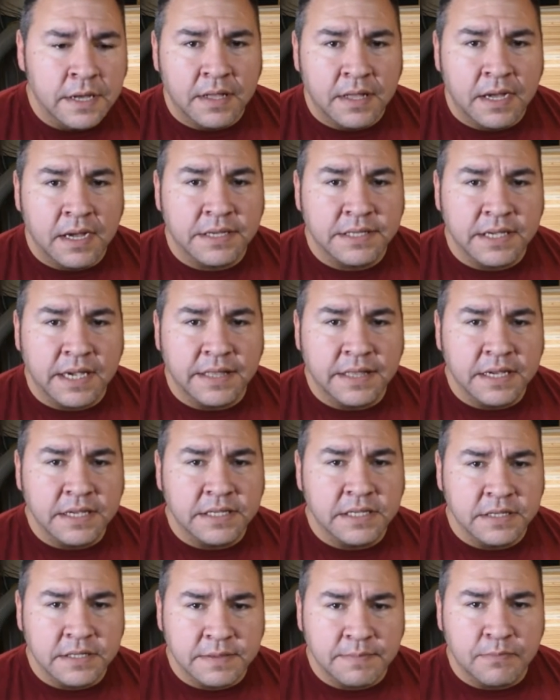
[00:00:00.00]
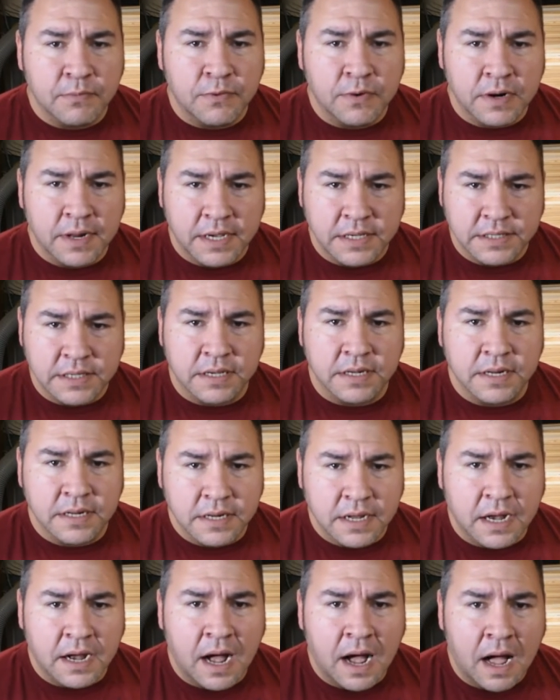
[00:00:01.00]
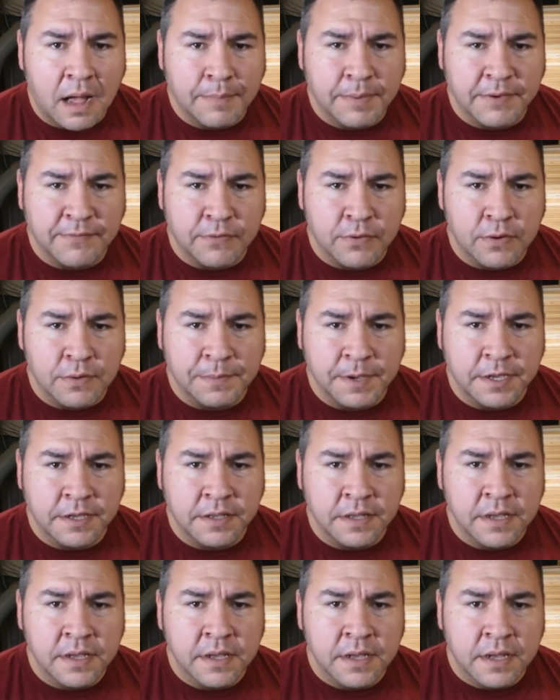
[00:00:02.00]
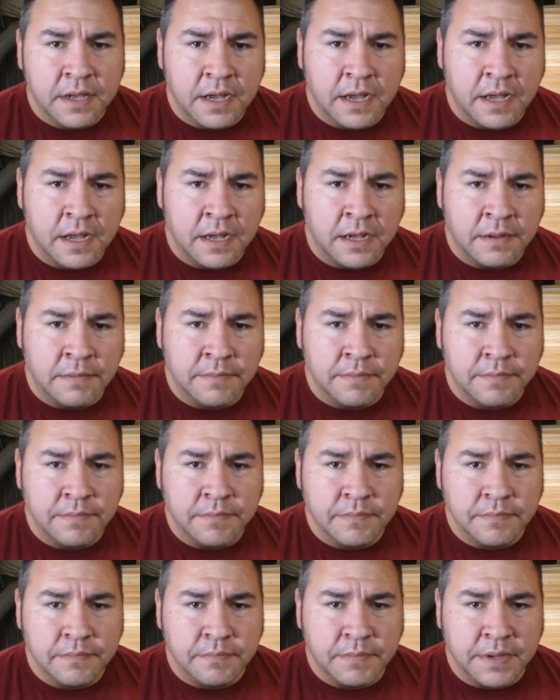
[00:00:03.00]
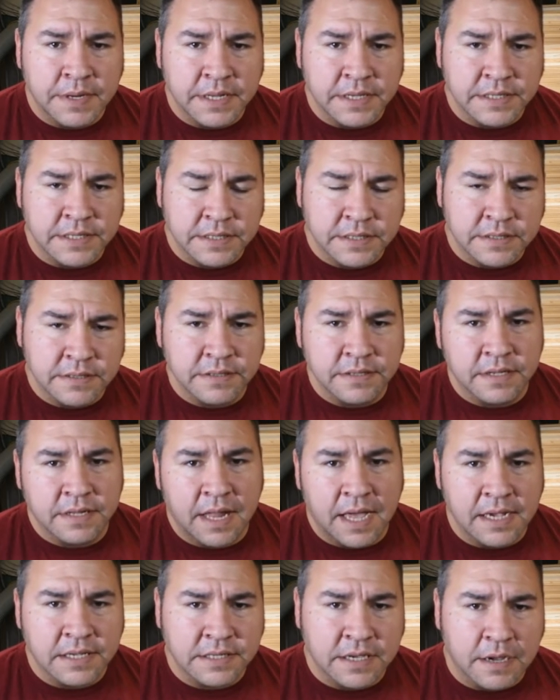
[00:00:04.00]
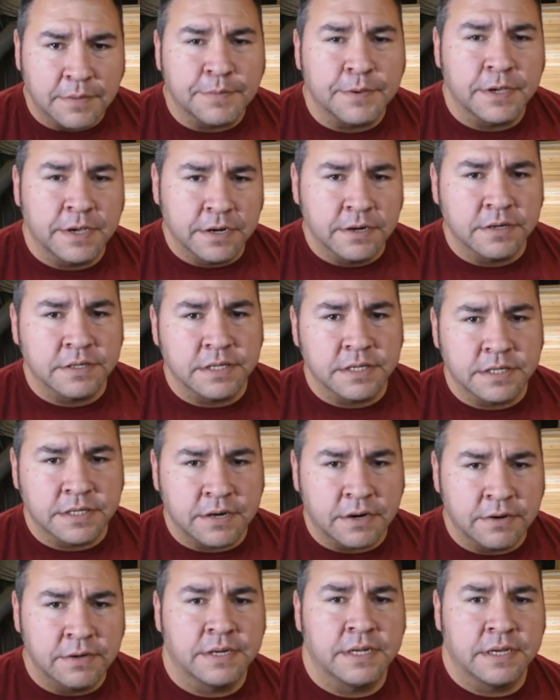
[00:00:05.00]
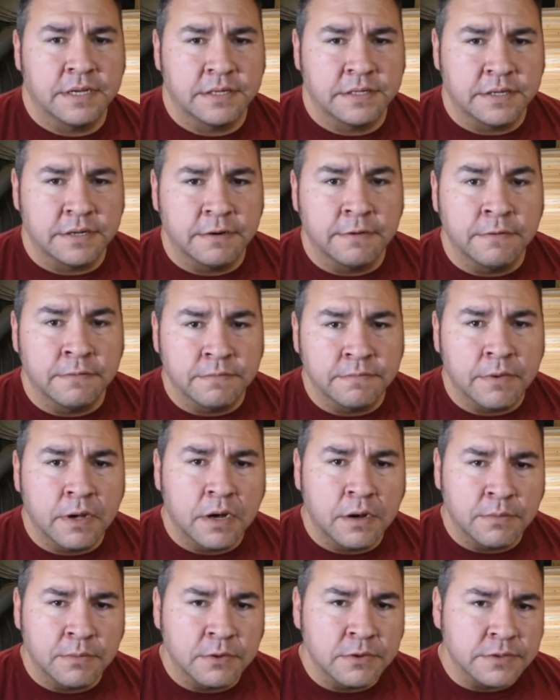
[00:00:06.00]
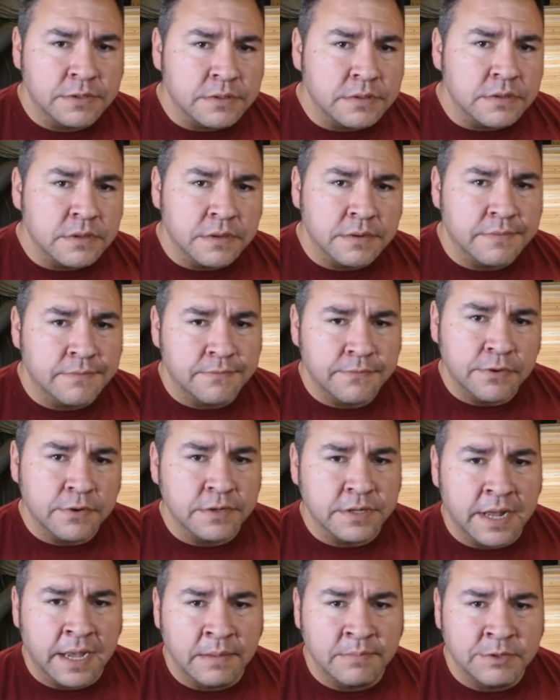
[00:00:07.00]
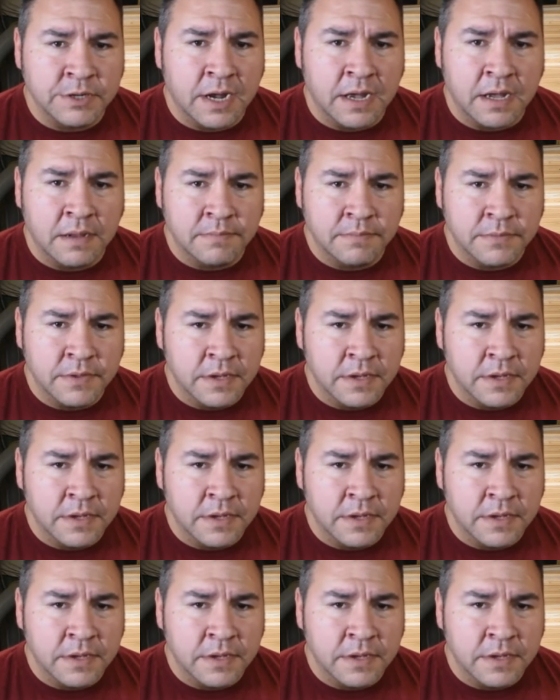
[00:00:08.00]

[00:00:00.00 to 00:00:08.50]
Like I say, this is more or less a hobby for me, but it's the last couple of years has turned into almost a full-time job.